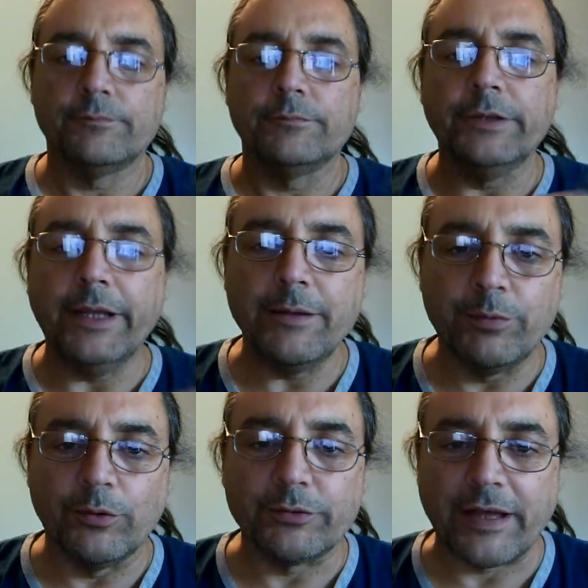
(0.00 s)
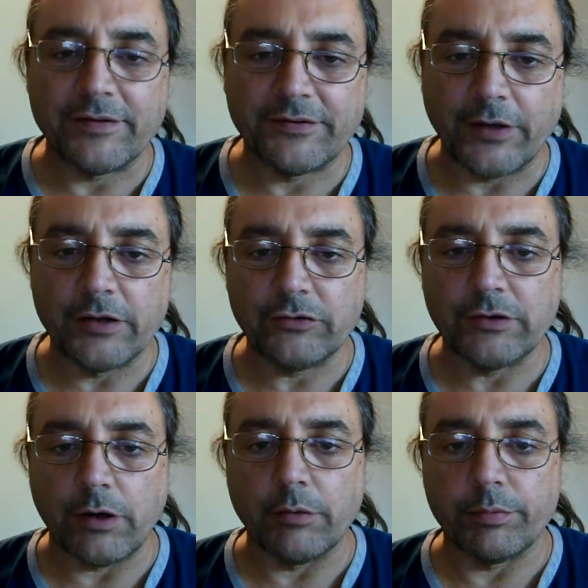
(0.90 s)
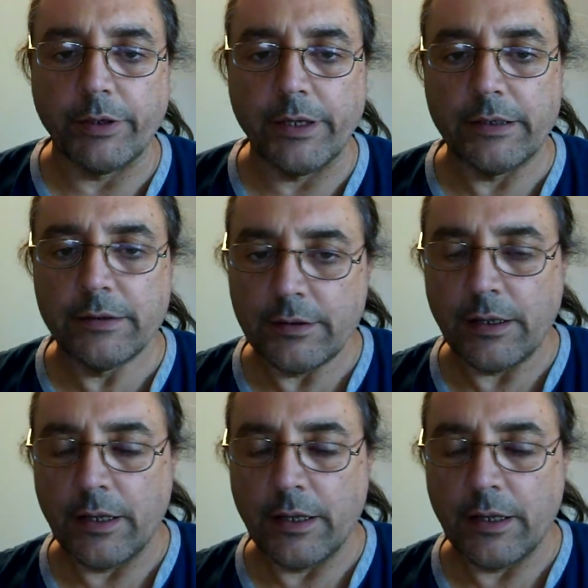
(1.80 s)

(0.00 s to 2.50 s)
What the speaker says: labeled as such in our brain,